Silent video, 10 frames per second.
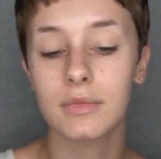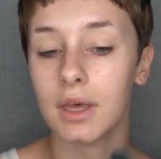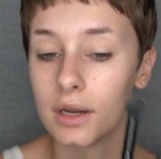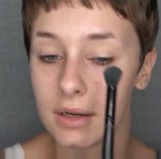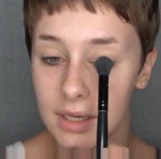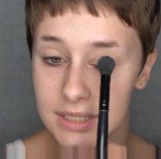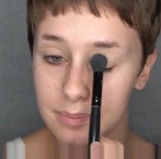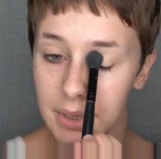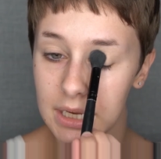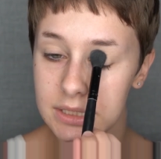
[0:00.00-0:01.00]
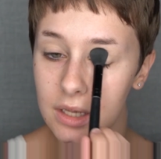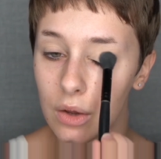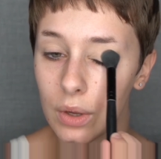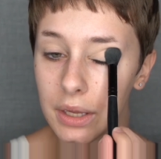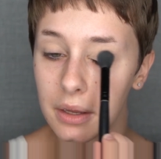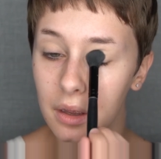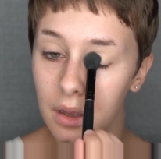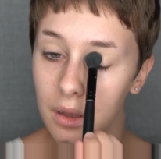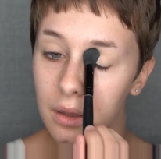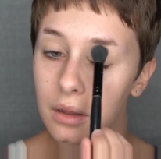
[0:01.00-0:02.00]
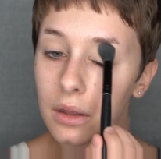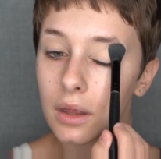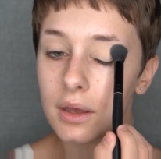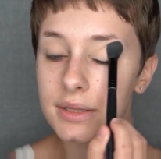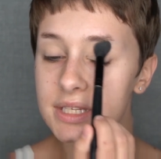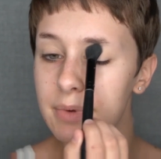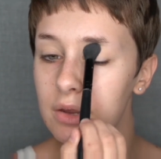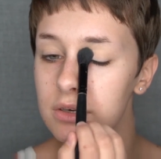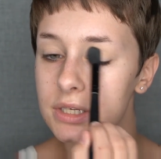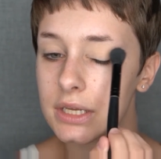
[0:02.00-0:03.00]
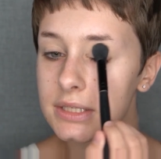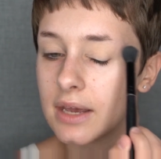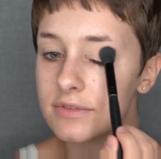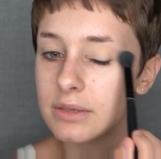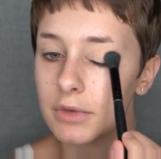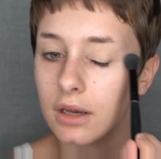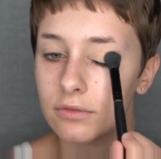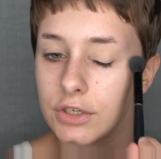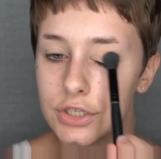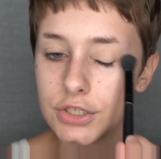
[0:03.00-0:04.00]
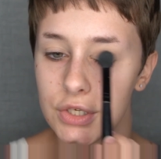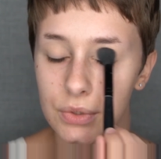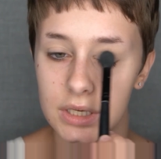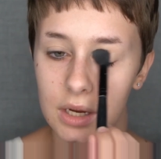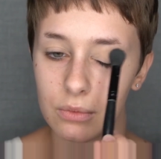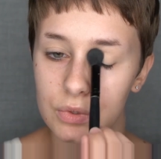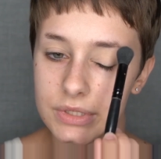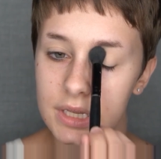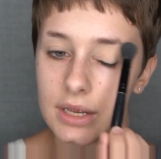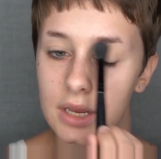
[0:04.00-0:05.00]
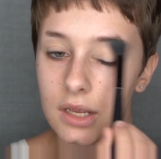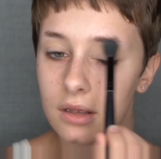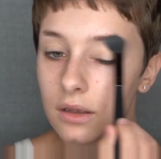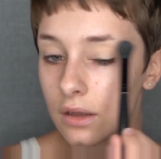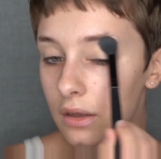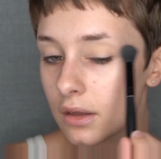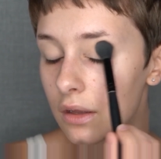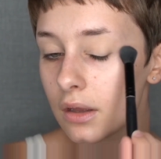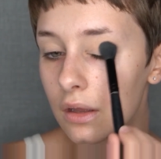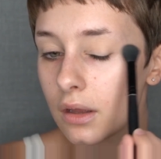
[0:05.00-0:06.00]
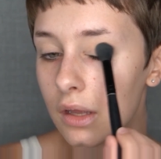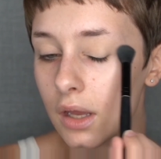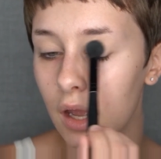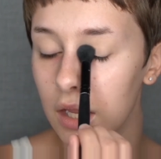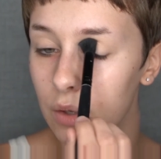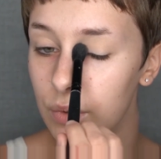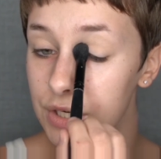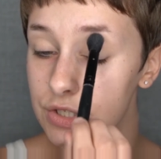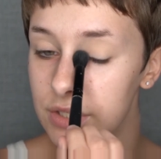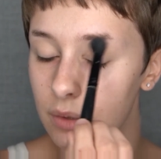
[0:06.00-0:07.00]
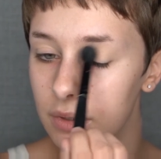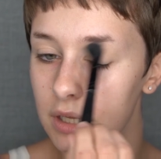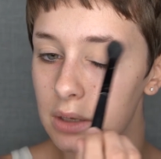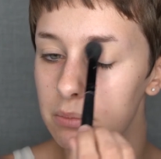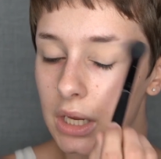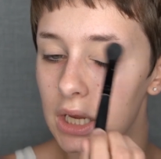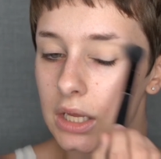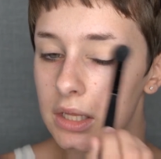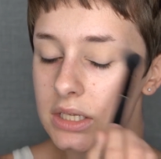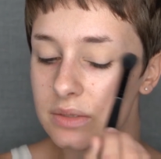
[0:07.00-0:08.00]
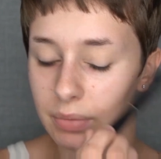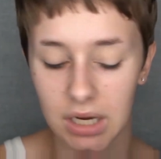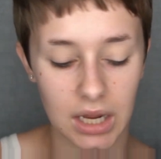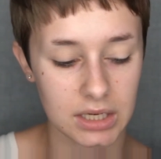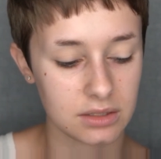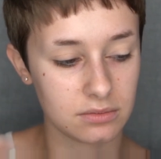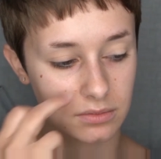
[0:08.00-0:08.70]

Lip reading: Got a nice base going. This powder does have some coverage to it, I will say. Kind of wish they would keep making this, but I